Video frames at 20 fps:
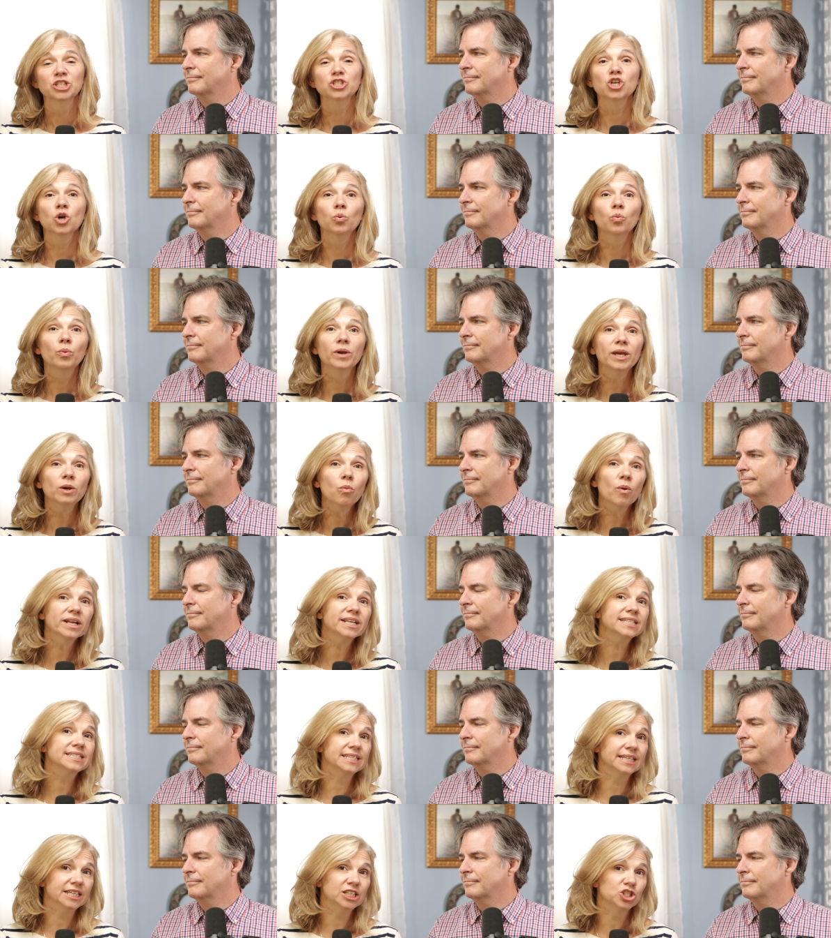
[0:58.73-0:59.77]
Speaker 1: So, we want
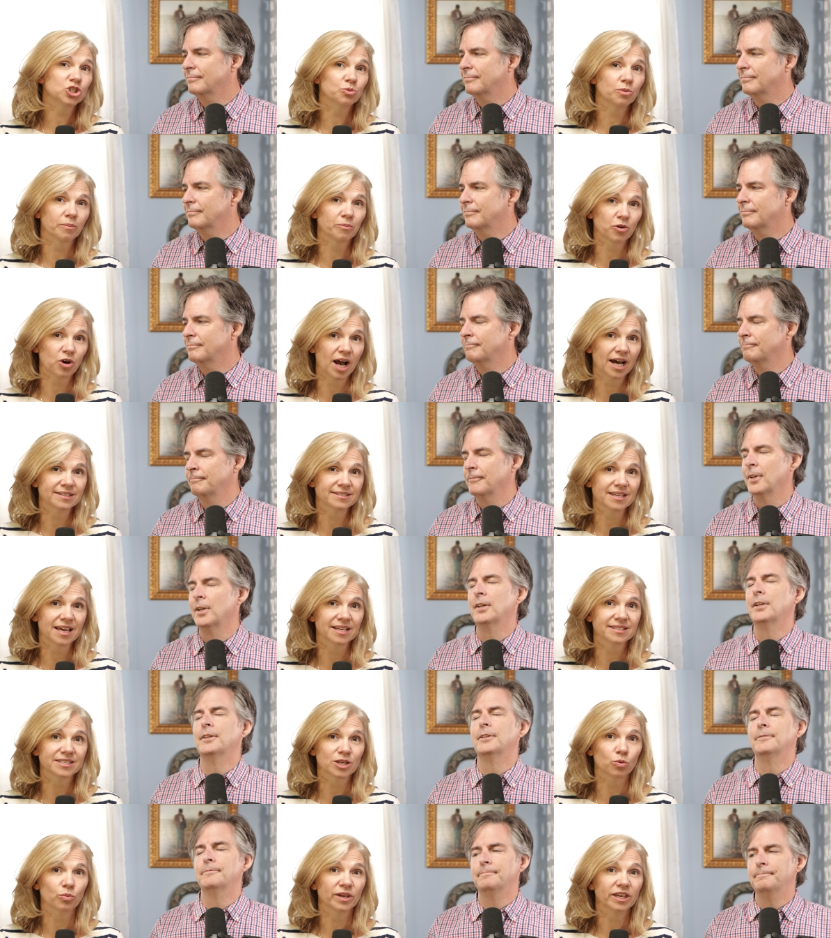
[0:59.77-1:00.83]
to teach you a
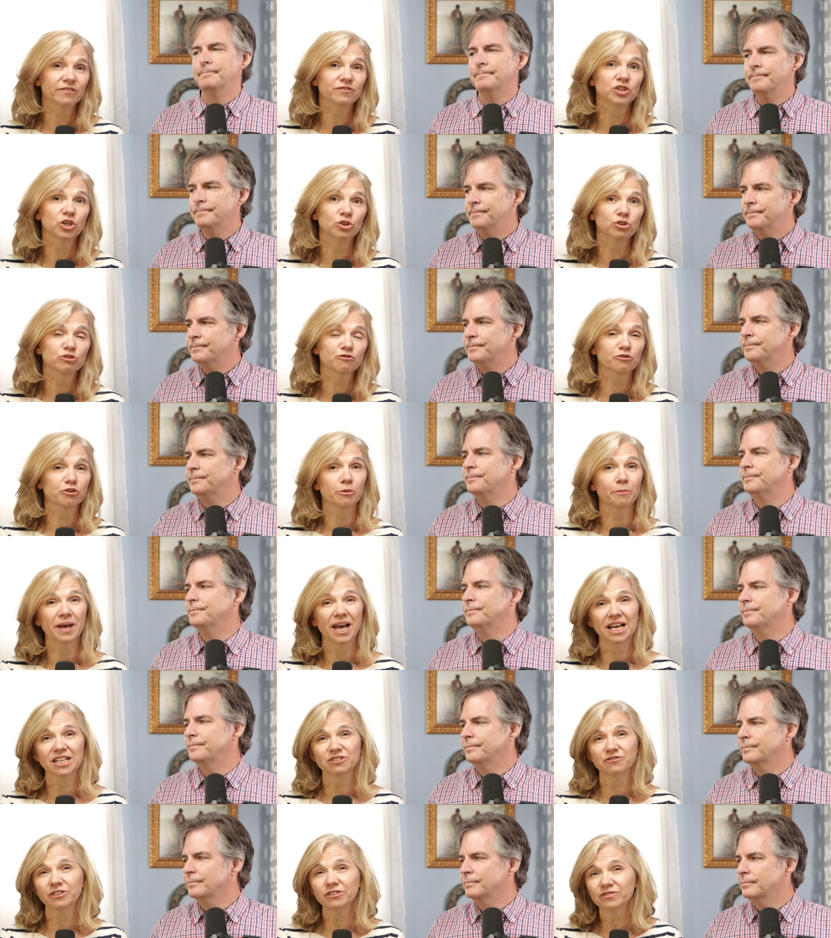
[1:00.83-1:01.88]
process that we have used for the
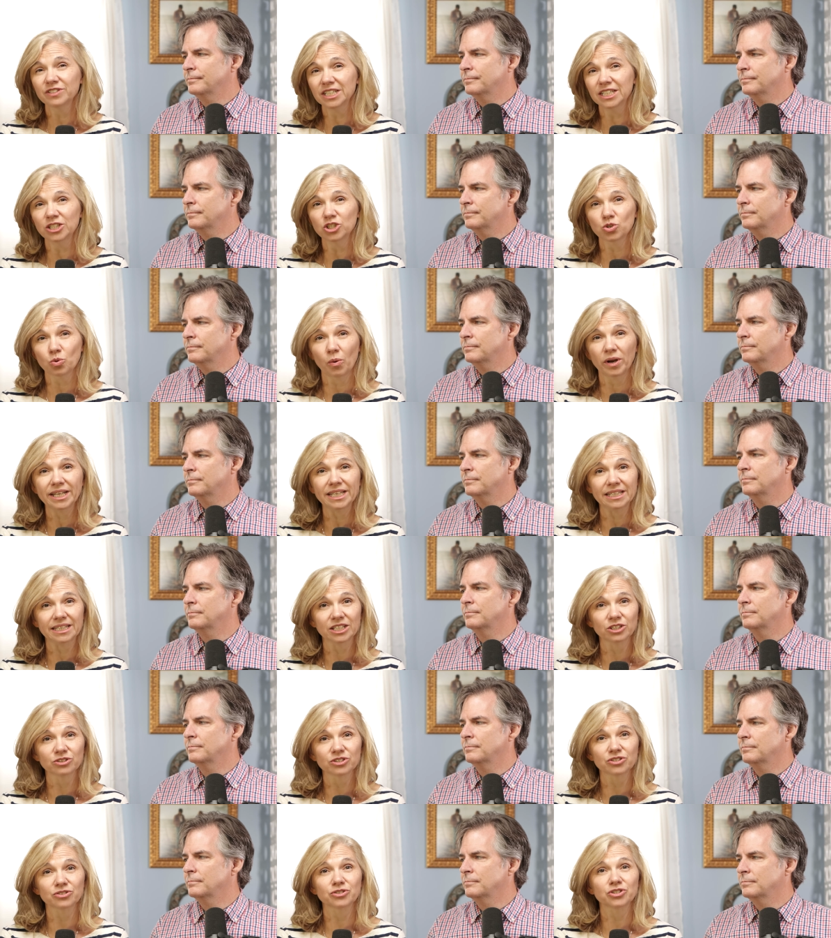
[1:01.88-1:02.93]
past 15, 20
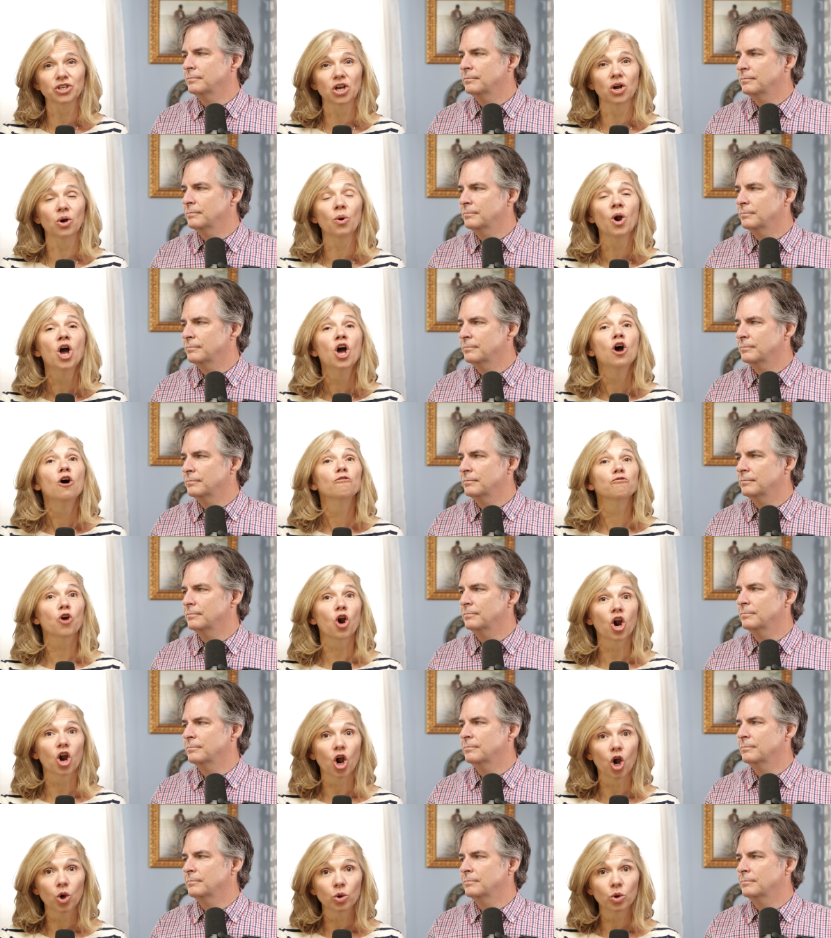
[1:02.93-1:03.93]
years or so for our